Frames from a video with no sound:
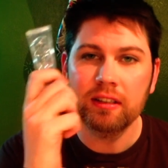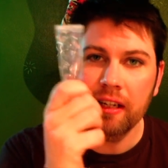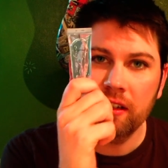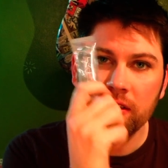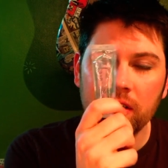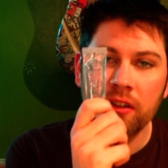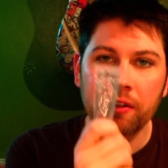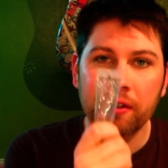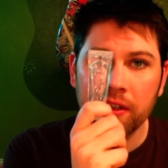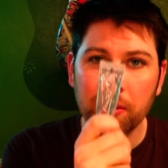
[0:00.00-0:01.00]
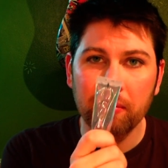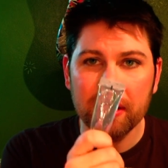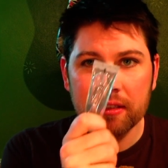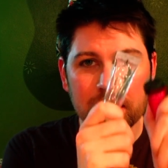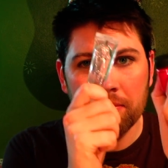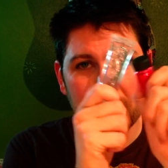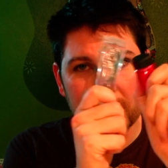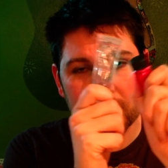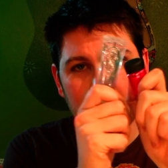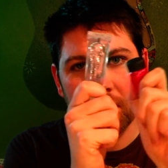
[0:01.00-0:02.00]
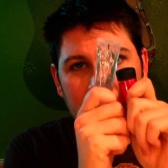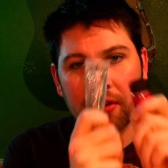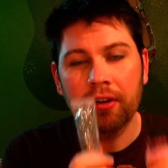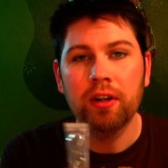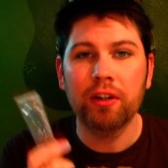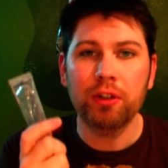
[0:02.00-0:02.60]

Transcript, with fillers: take a little your clear base and mix them together.